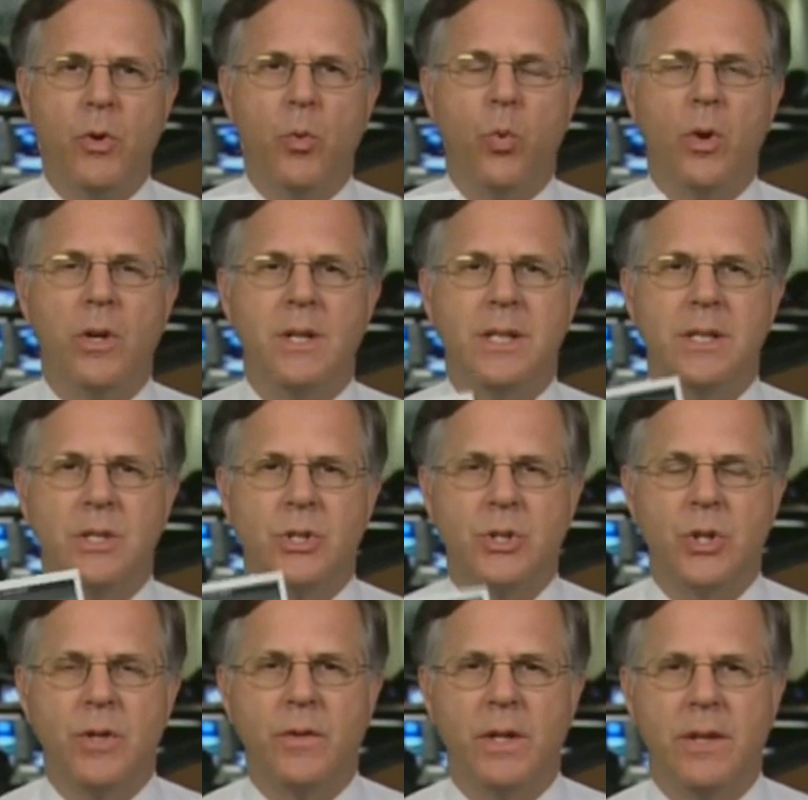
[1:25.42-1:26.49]
word
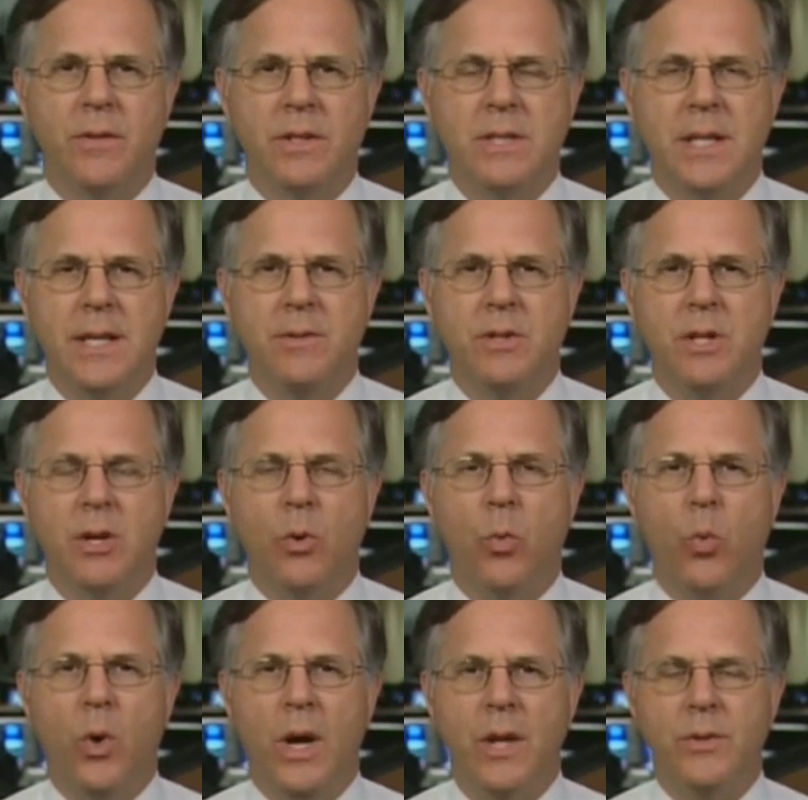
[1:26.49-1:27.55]
conservative isn't even there
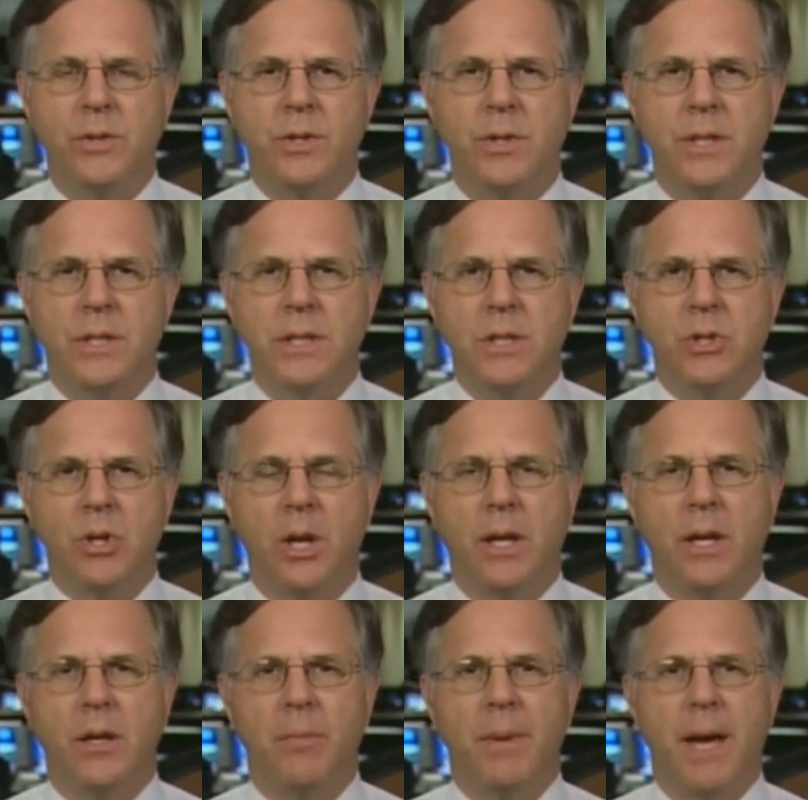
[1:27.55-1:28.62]
once. This is
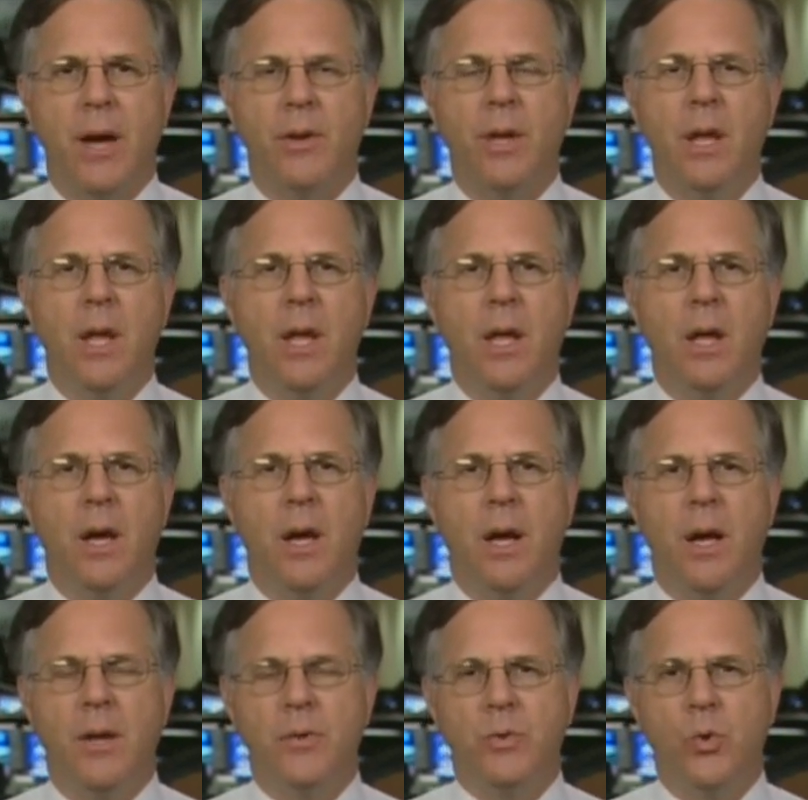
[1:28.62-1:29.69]
talking about
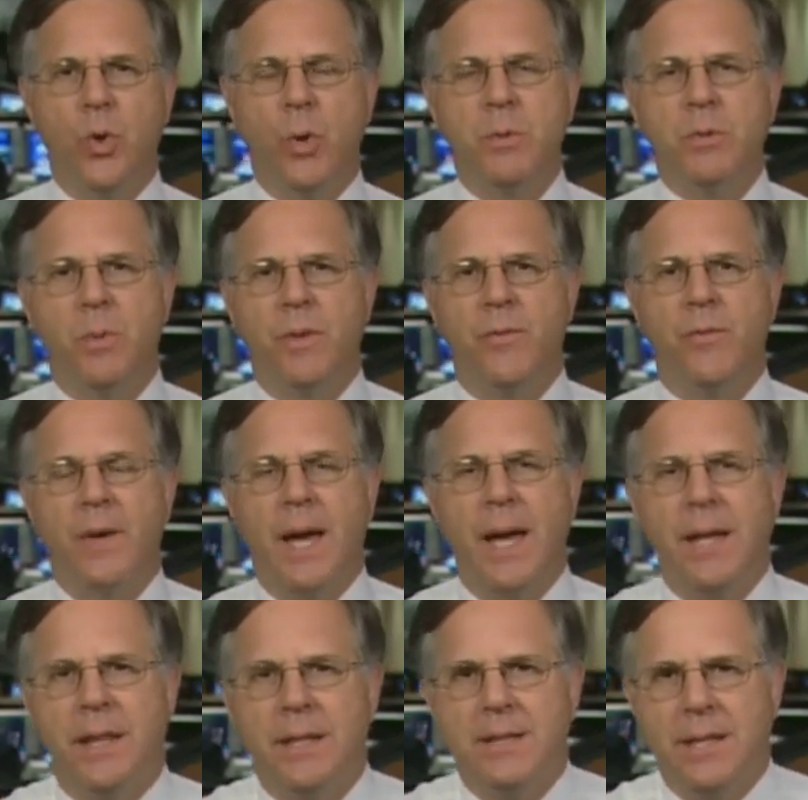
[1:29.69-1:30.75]
uh, groups with
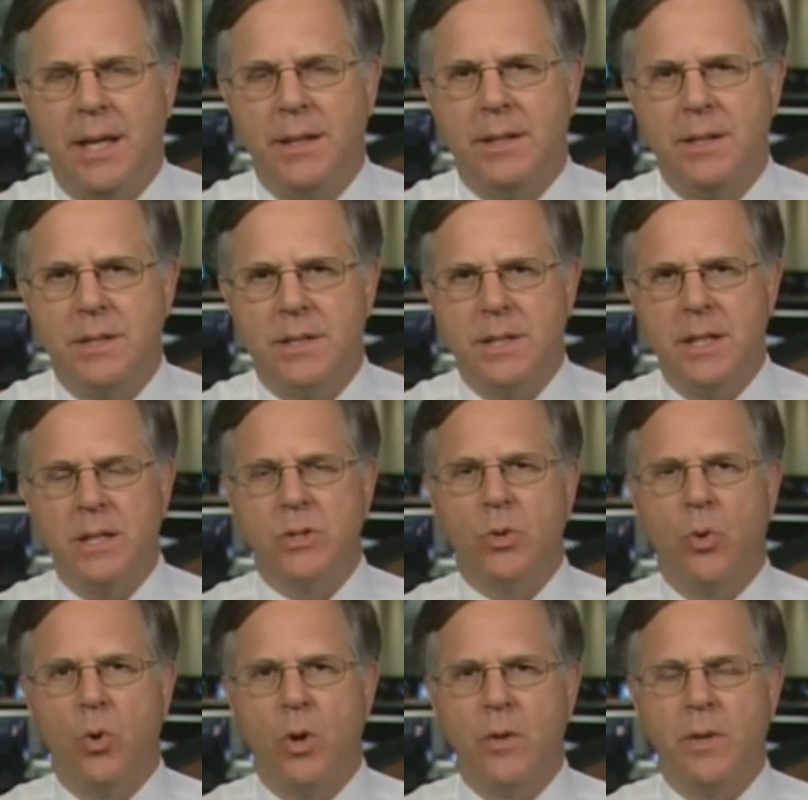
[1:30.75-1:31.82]
violent tendencies
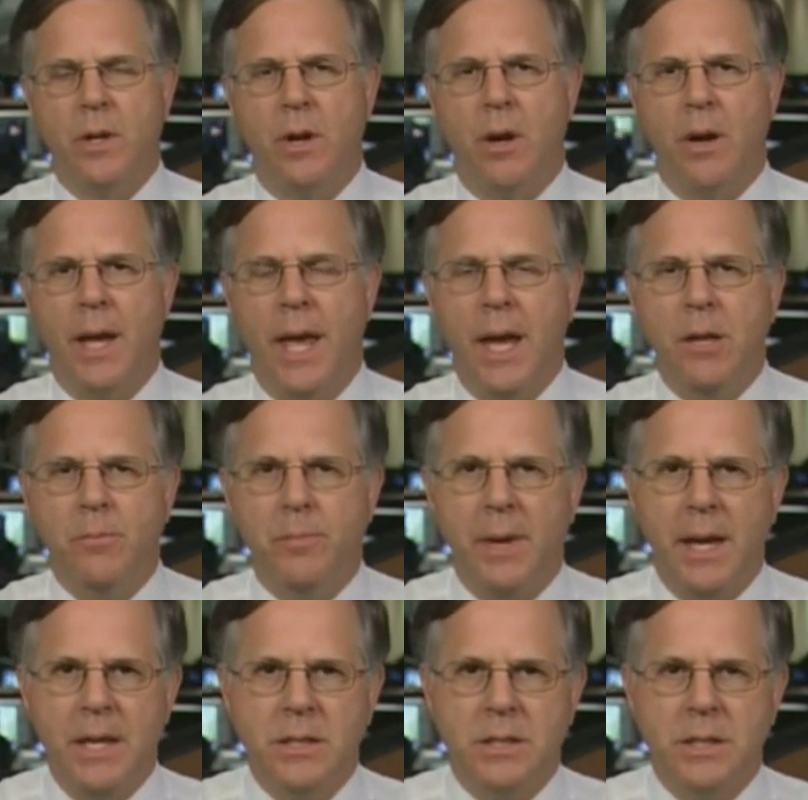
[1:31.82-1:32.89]
or that are hate
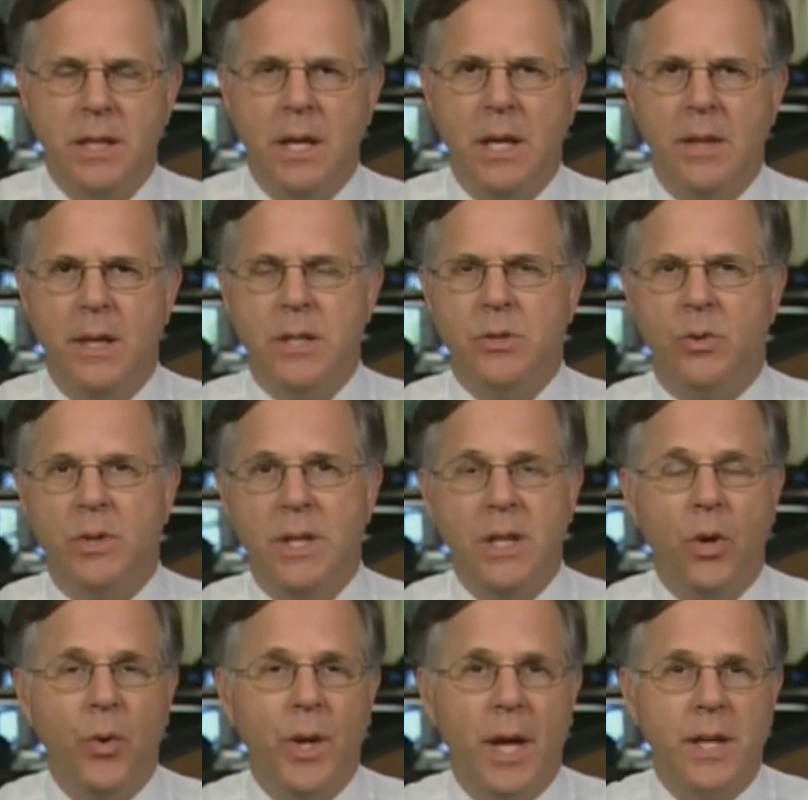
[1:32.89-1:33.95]
based. These are
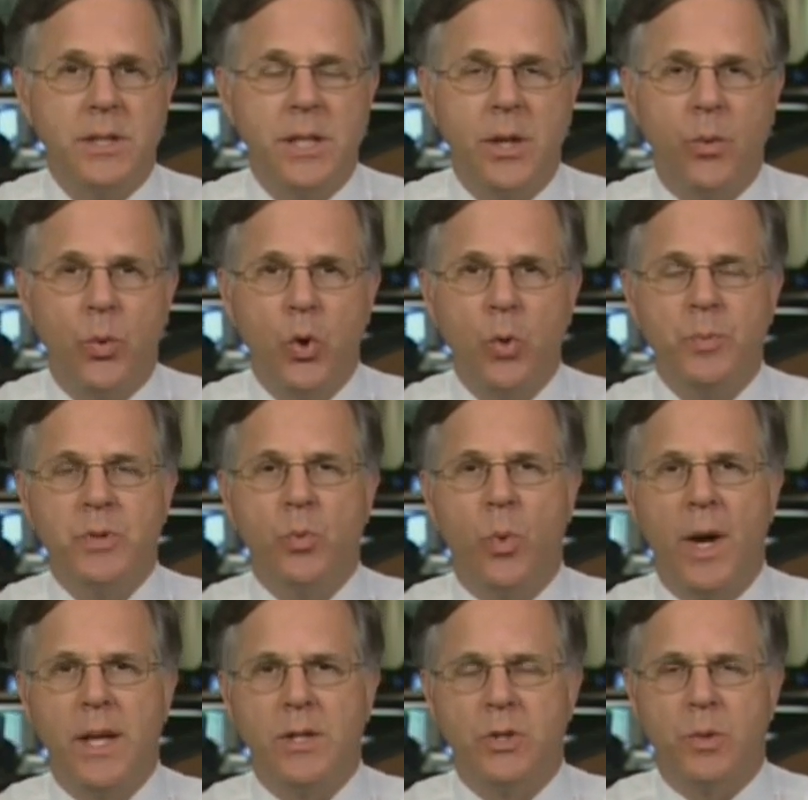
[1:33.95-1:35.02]
neo Nazi groups,
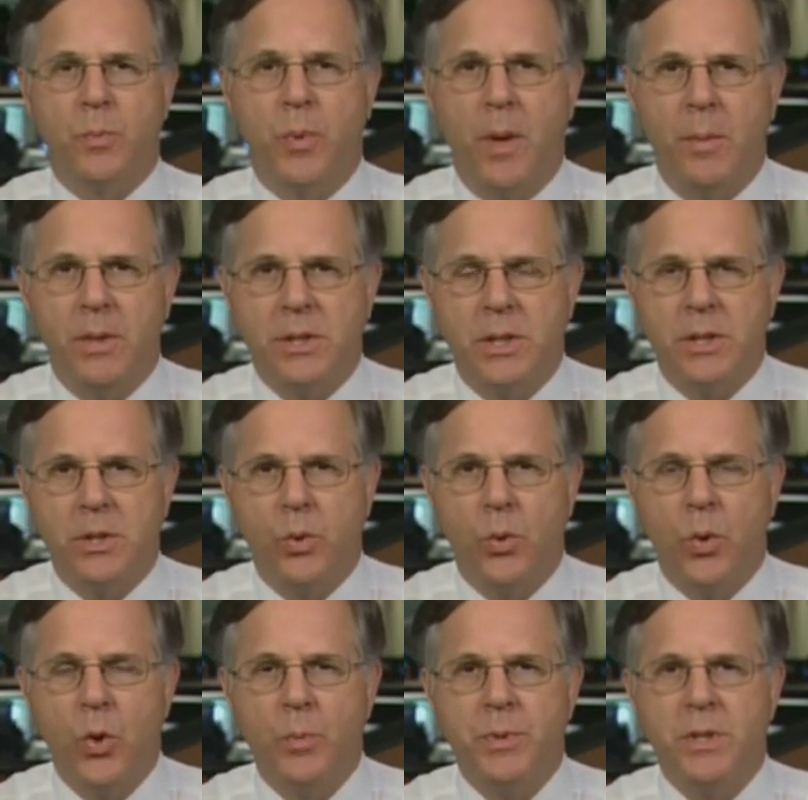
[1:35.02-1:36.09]
white supremacist
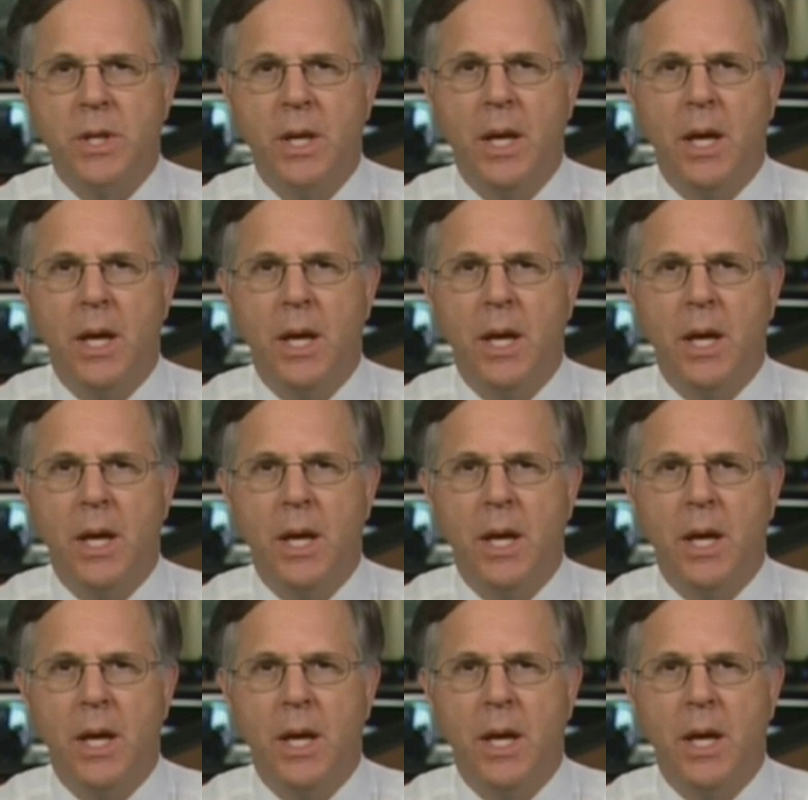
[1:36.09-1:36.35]
groups,